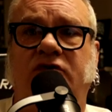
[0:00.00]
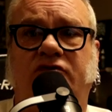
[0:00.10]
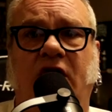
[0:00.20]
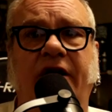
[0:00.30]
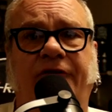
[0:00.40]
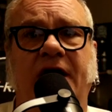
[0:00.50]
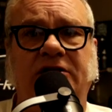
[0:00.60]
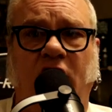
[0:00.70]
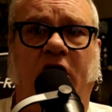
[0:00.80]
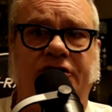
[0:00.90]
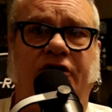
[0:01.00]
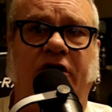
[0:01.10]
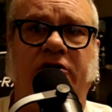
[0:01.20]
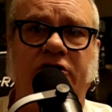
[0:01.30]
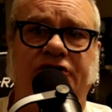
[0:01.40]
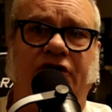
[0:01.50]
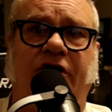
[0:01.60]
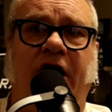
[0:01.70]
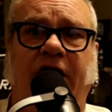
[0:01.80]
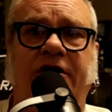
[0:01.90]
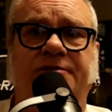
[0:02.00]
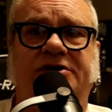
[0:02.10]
try to find larger, looser condoms.